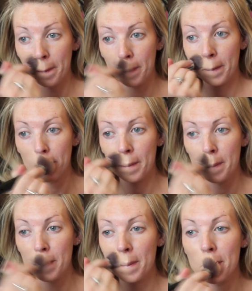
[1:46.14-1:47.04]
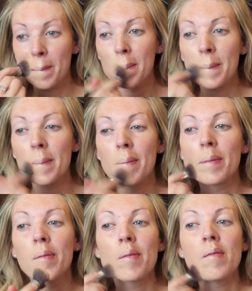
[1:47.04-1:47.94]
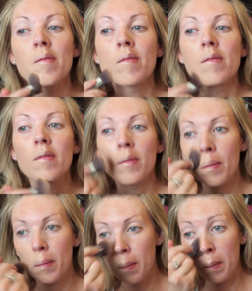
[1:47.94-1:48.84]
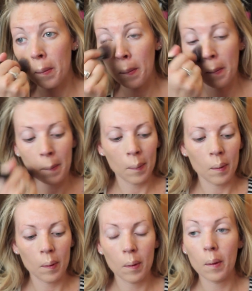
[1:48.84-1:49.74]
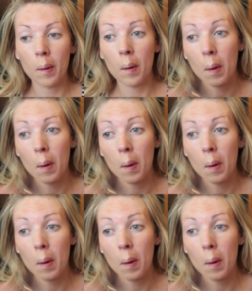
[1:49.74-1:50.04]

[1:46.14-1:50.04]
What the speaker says: [no speech]